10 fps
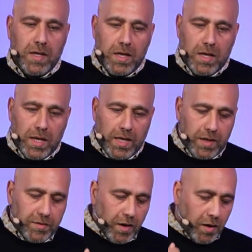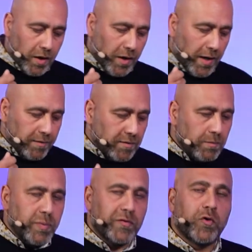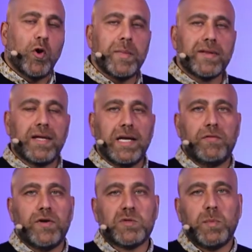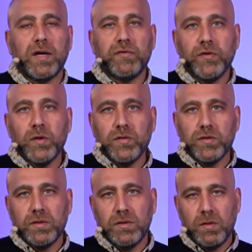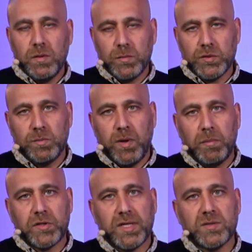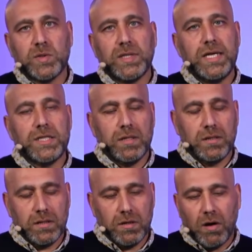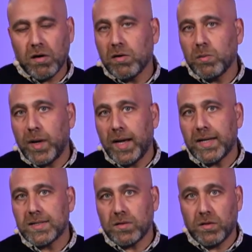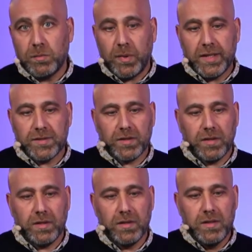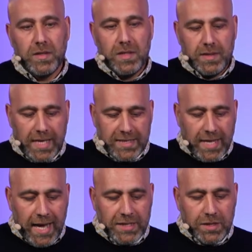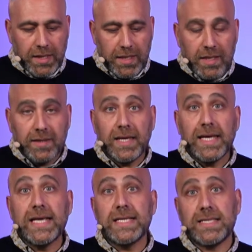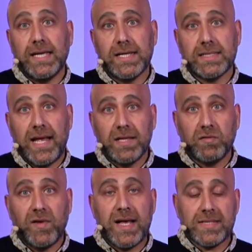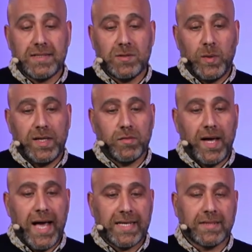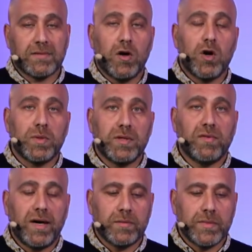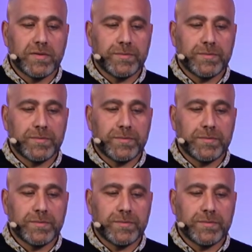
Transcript: They are performing deliveries by foot, to public transportation, cargo bikes, or bicycle. That's actually the easiest and fastest way to access the urban environment.